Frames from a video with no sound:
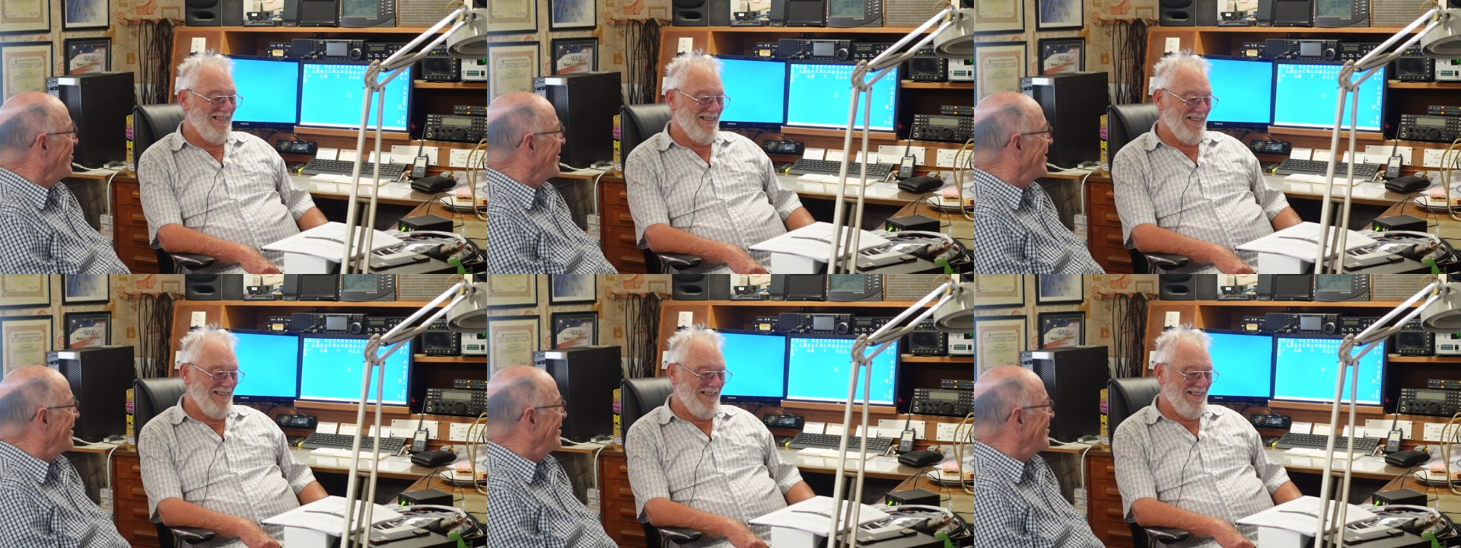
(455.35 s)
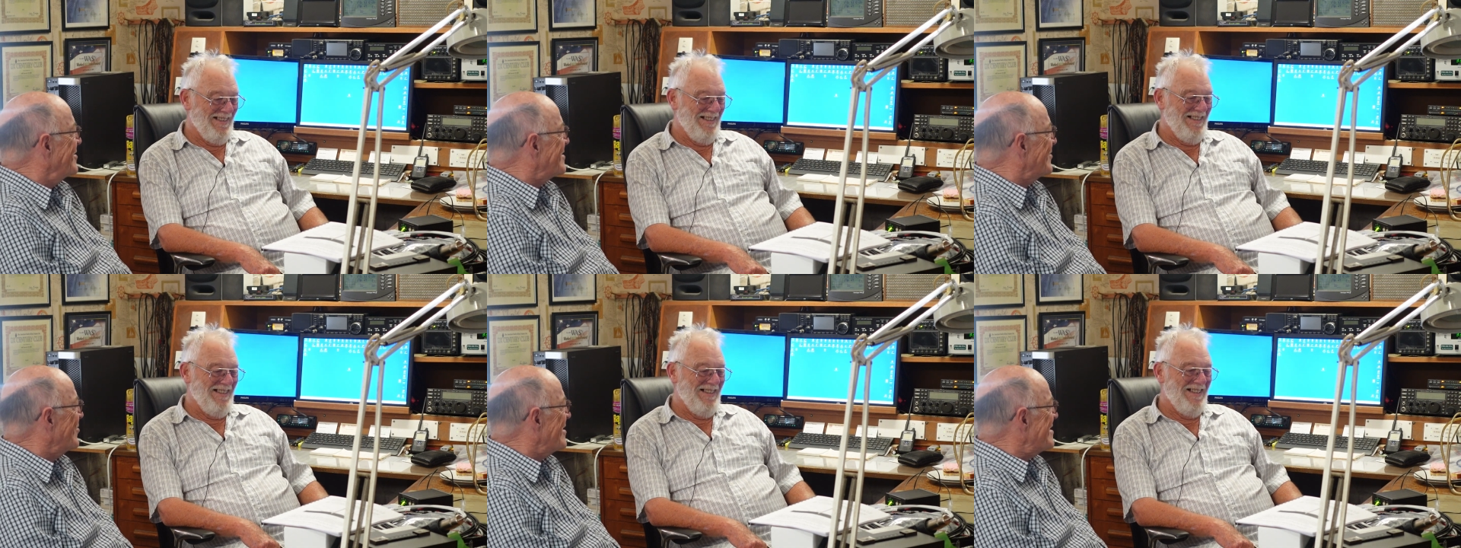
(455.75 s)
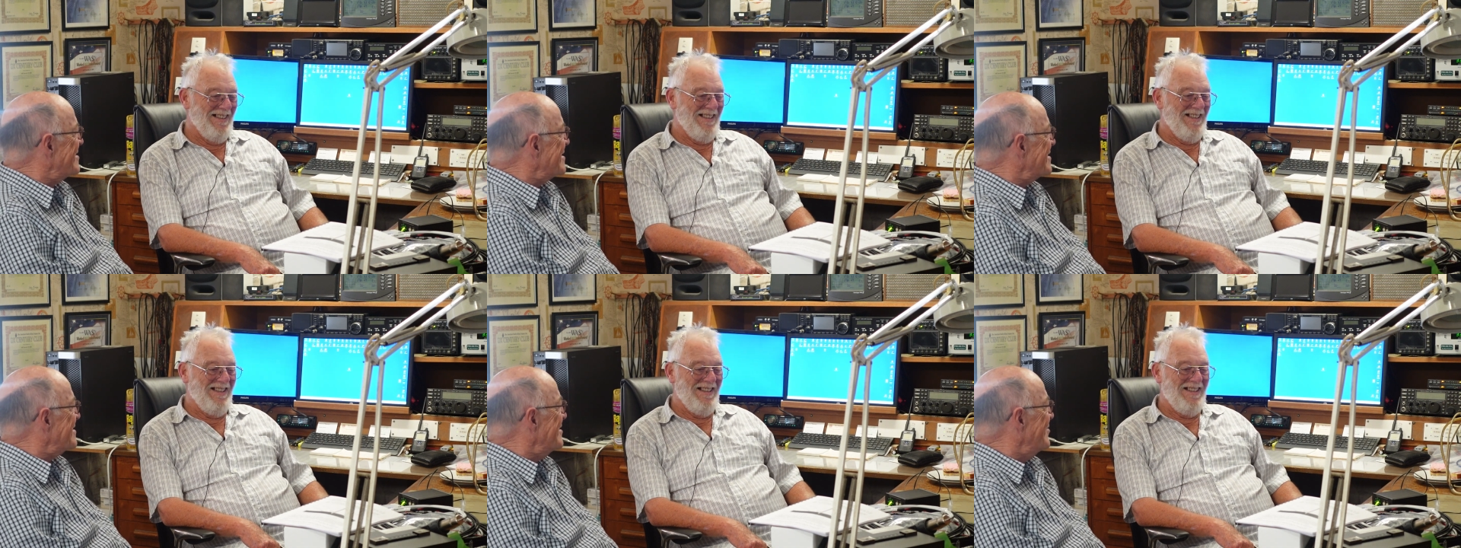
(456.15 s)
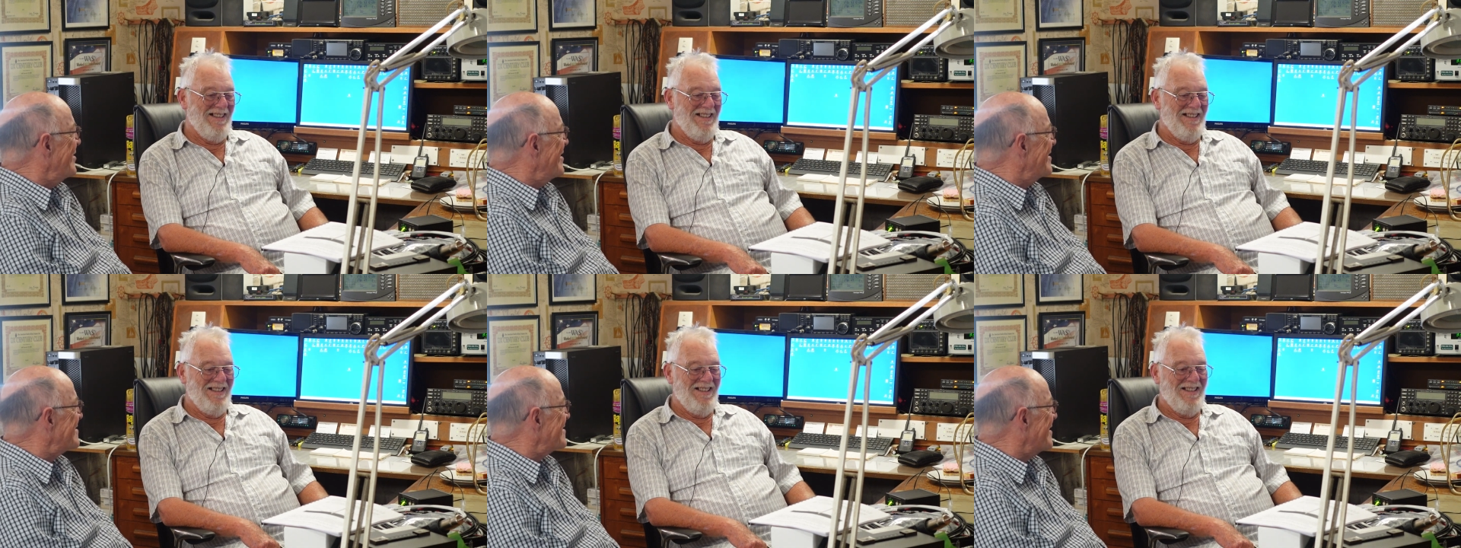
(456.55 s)
Speaker 1: trying to do some 160
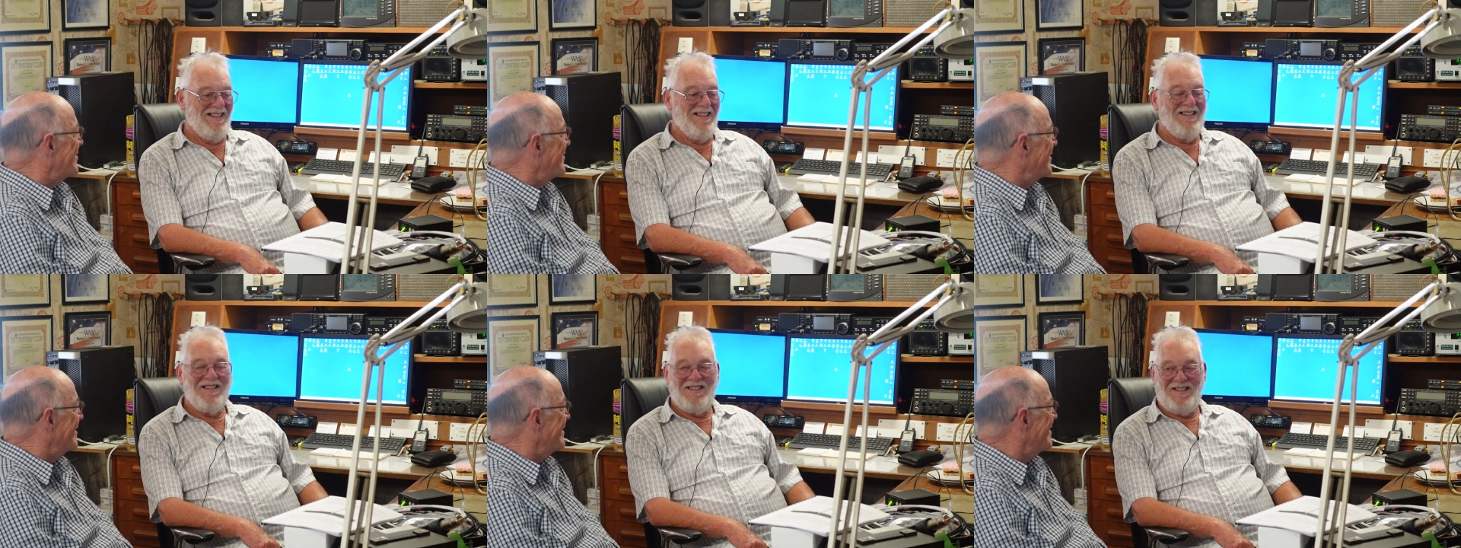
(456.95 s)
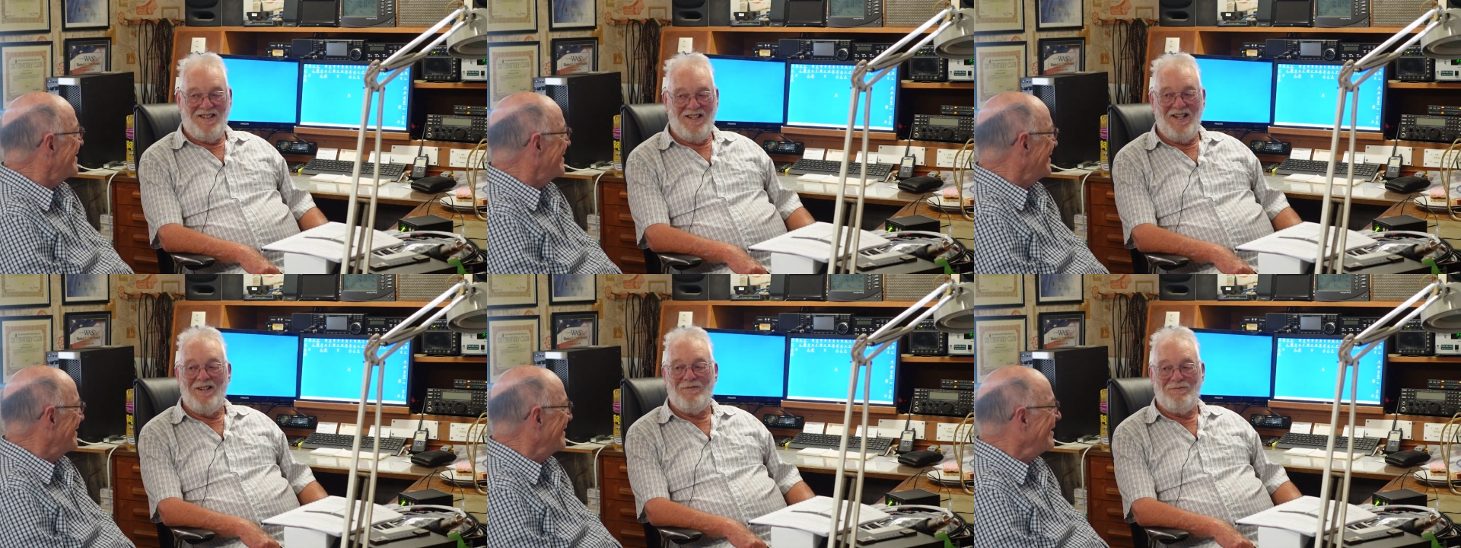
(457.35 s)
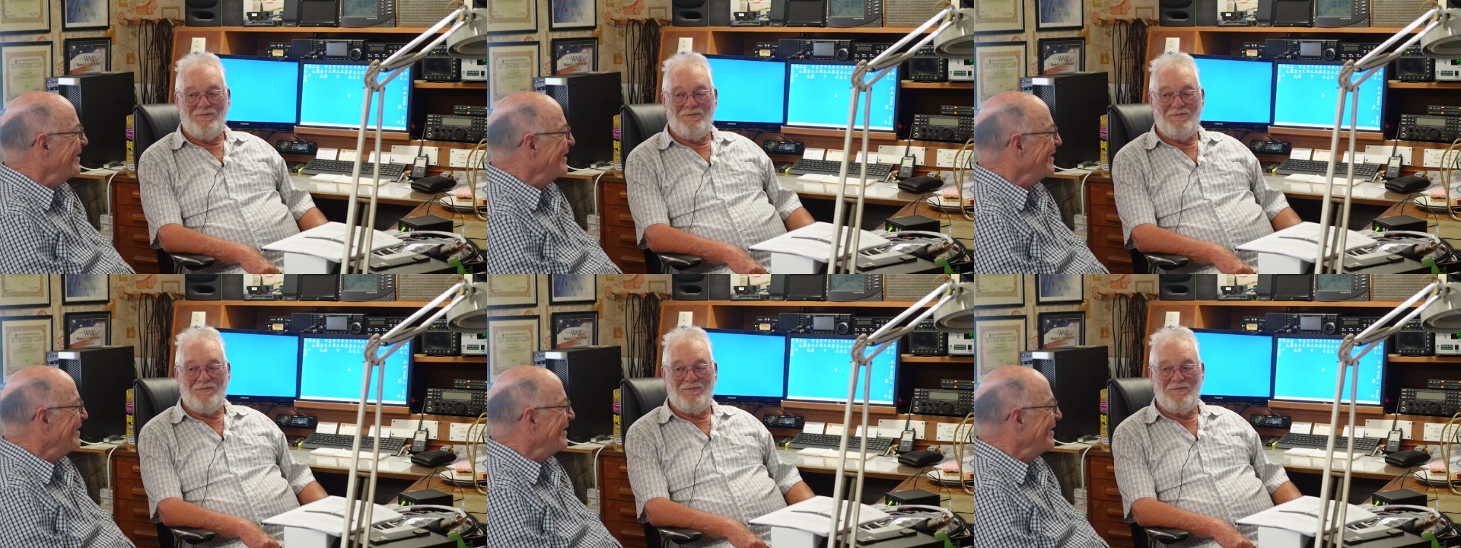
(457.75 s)
meter stuff, yeah. Yeah.